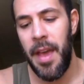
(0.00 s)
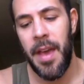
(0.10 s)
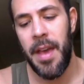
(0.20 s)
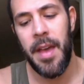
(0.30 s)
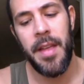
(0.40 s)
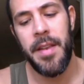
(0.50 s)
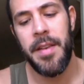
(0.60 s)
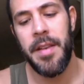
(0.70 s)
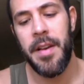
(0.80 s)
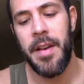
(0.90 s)

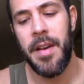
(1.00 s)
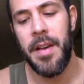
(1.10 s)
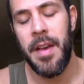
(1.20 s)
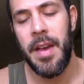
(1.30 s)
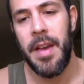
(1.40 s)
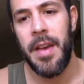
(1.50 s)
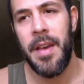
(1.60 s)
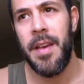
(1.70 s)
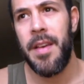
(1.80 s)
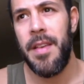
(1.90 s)
And
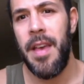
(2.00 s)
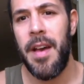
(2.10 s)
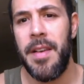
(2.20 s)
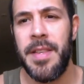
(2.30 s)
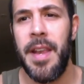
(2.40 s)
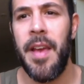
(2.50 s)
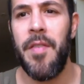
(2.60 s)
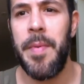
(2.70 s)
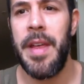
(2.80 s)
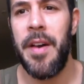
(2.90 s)
yeah, sending
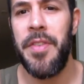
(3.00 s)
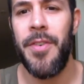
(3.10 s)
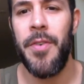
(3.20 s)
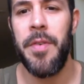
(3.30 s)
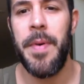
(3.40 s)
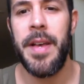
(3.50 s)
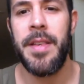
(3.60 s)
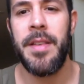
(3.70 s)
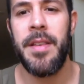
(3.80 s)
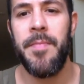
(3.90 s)
everybody out there all the
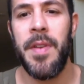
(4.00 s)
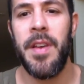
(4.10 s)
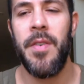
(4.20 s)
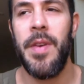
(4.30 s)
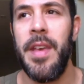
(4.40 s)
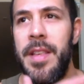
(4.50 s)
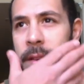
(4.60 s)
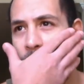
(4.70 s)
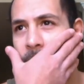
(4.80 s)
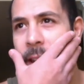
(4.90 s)
best. I'm going to go eat
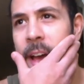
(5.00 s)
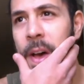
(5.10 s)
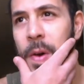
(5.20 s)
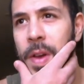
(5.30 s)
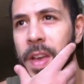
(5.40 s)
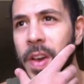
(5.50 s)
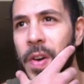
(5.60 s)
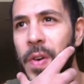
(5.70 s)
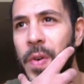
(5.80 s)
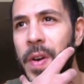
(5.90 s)
something now and
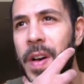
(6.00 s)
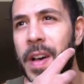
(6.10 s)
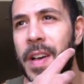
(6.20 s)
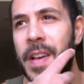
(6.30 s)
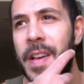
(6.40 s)
go